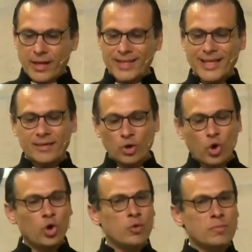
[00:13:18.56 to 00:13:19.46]
He is at
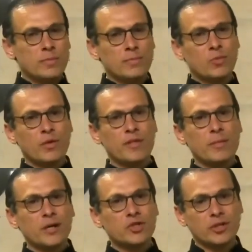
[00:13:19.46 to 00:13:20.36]
home with the
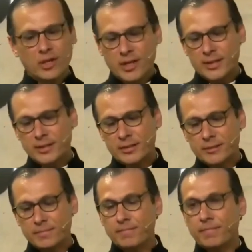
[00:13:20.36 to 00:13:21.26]
marginalized,
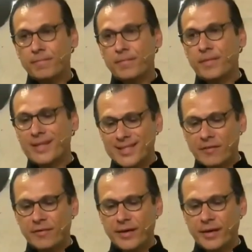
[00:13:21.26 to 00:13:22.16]
the
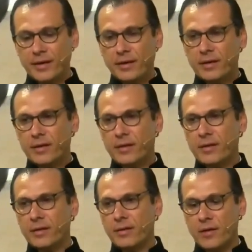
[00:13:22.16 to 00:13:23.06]
suffering,
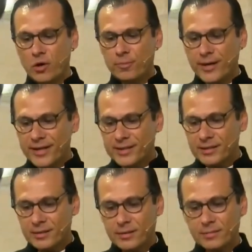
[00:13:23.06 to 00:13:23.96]
the
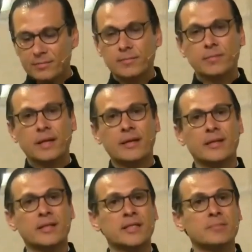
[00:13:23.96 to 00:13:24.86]
oppressed, and
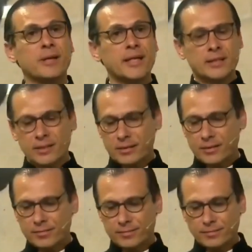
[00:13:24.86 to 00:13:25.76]
the displaced.
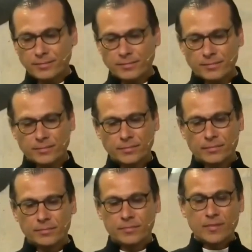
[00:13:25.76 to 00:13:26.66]

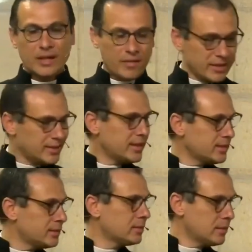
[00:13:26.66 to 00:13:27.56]
This
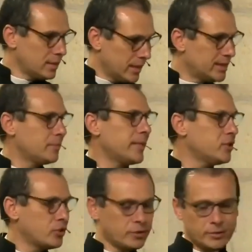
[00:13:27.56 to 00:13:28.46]
is his
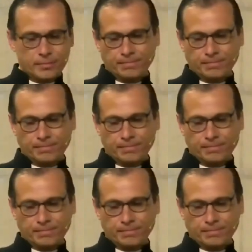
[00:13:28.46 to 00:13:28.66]
manger.